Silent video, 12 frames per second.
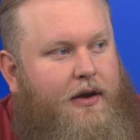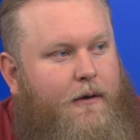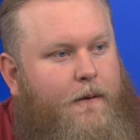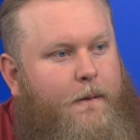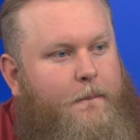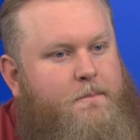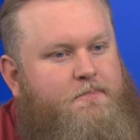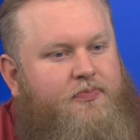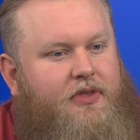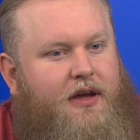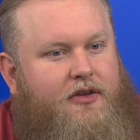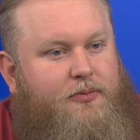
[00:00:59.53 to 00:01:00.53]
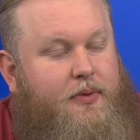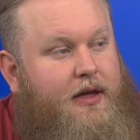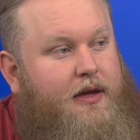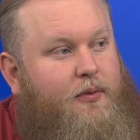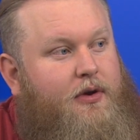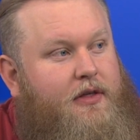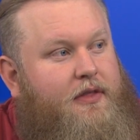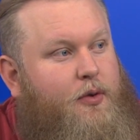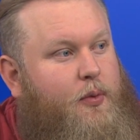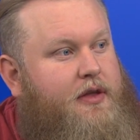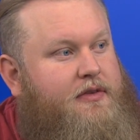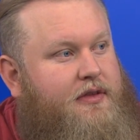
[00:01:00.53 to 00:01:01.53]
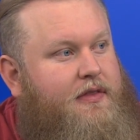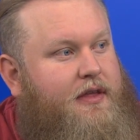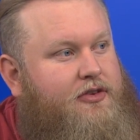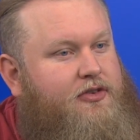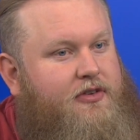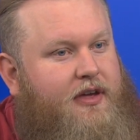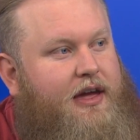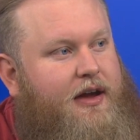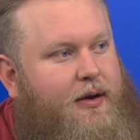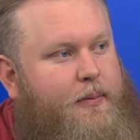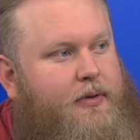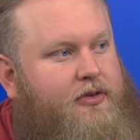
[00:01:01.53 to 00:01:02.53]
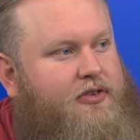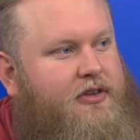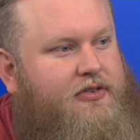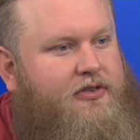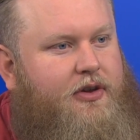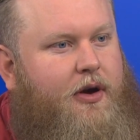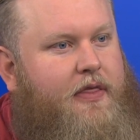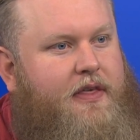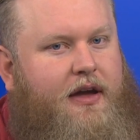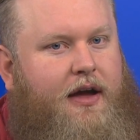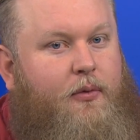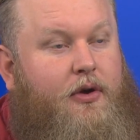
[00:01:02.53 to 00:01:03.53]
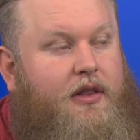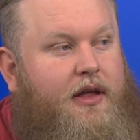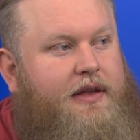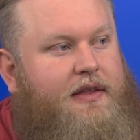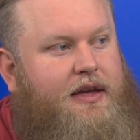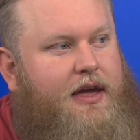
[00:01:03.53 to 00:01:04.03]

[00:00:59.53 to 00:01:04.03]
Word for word: at home as being one of their wins that they should take care of business. You know, I think I would have lined the